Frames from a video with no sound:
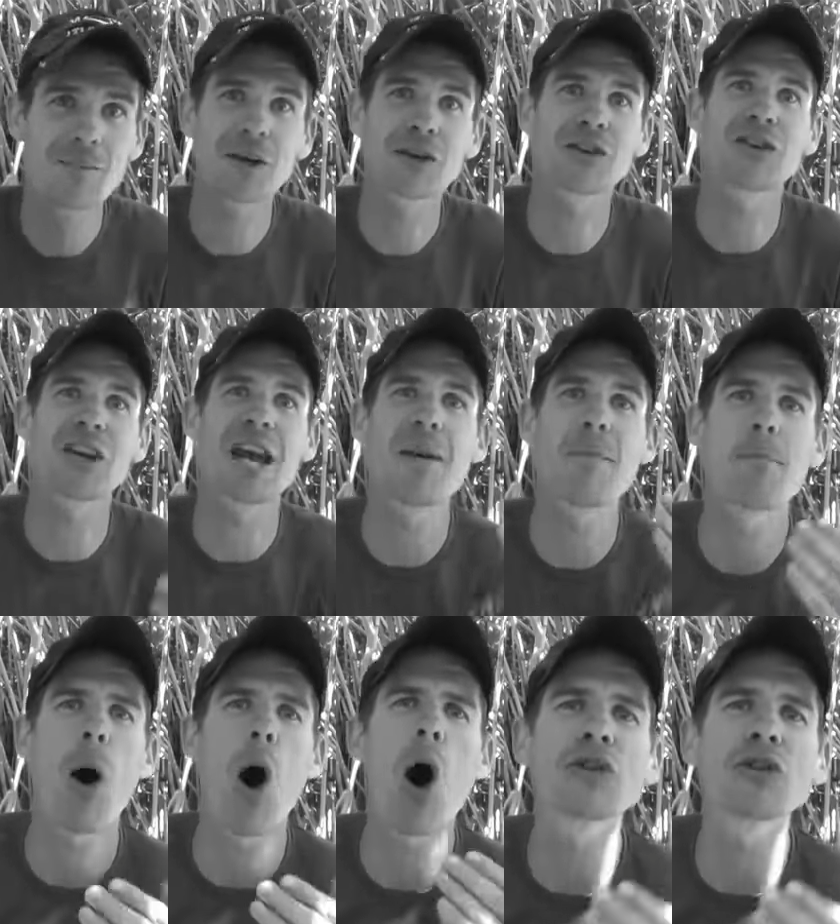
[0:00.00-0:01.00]
because it's
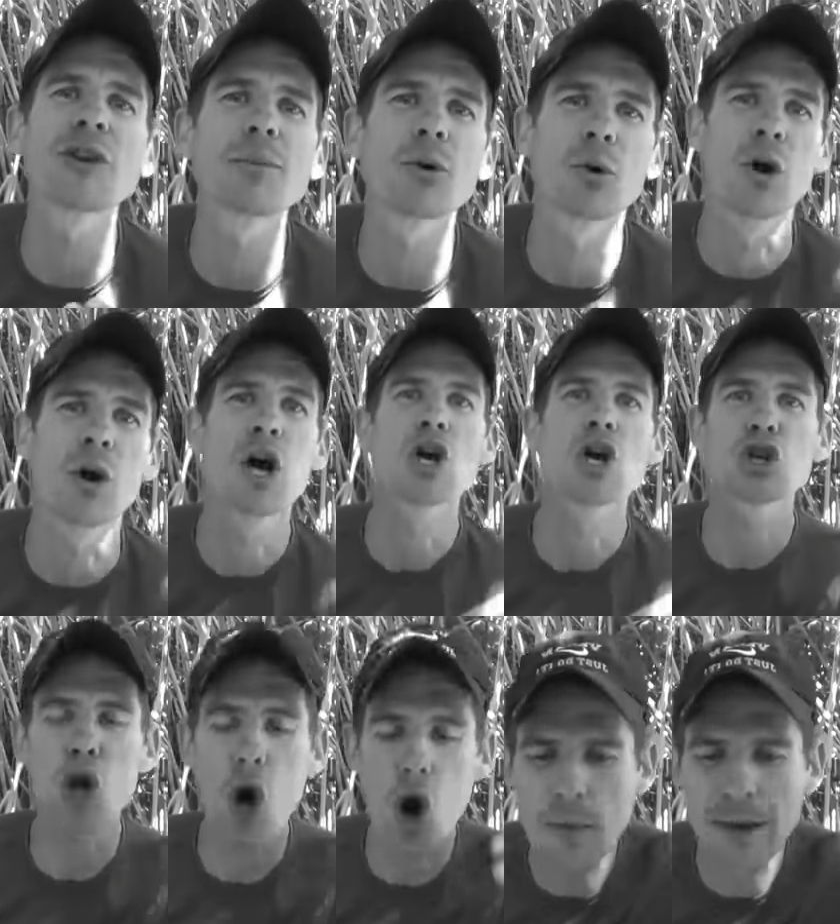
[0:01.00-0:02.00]
impossible.
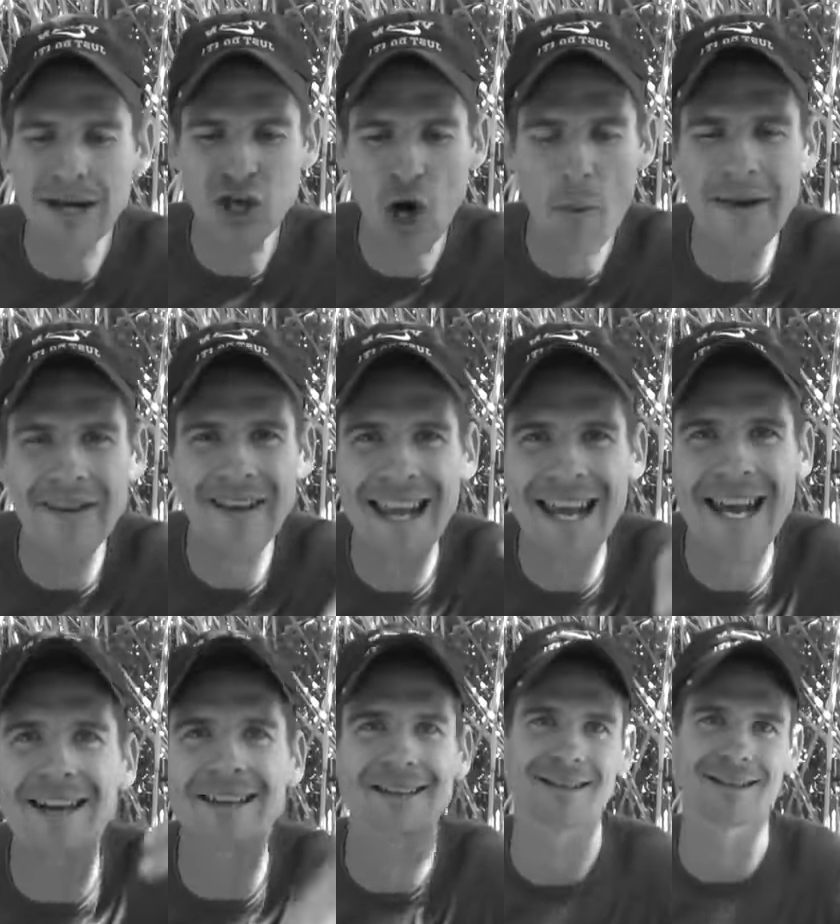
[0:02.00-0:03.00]
Show me the
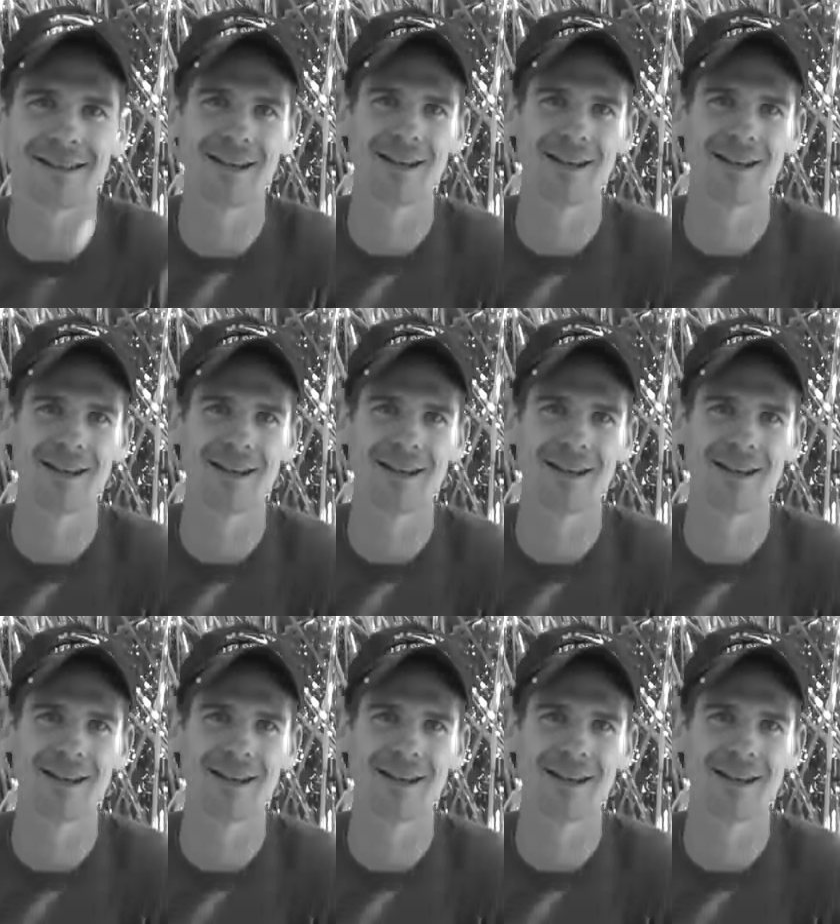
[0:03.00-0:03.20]
links.